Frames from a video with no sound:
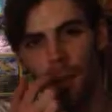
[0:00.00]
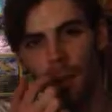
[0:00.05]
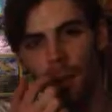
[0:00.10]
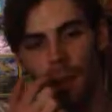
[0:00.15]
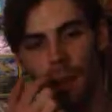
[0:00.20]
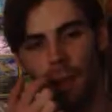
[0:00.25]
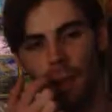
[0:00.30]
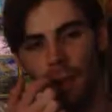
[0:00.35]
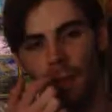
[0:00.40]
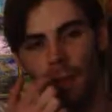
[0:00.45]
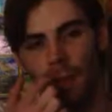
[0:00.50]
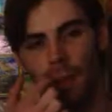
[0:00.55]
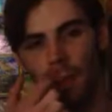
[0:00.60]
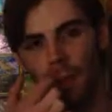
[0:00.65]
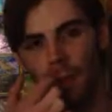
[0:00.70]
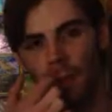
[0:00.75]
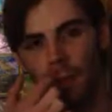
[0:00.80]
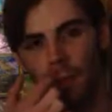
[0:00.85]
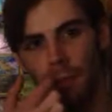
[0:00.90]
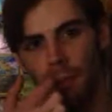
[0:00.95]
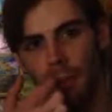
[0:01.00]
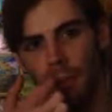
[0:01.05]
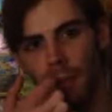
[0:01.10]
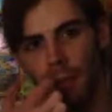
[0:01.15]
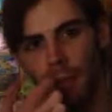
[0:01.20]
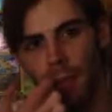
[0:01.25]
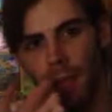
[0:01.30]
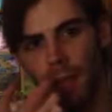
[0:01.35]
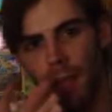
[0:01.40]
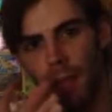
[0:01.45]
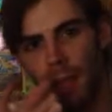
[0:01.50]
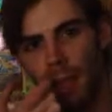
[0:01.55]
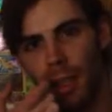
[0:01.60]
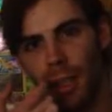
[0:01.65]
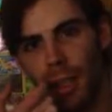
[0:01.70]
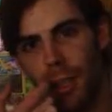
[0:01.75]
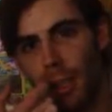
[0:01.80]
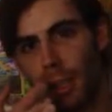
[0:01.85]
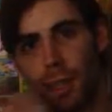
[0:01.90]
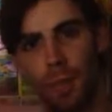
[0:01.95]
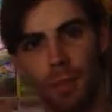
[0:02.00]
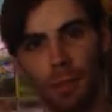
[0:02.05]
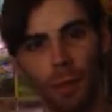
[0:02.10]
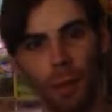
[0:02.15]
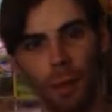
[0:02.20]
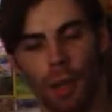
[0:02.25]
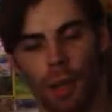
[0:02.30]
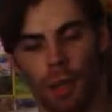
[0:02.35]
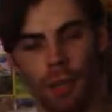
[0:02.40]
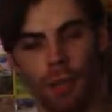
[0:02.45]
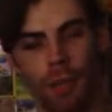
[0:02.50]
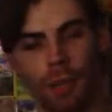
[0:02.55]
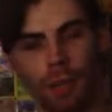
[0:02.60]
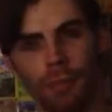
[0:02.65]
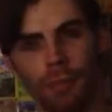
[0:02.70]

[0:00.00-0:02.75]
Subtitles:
all that fun stuff. And thank you for watching.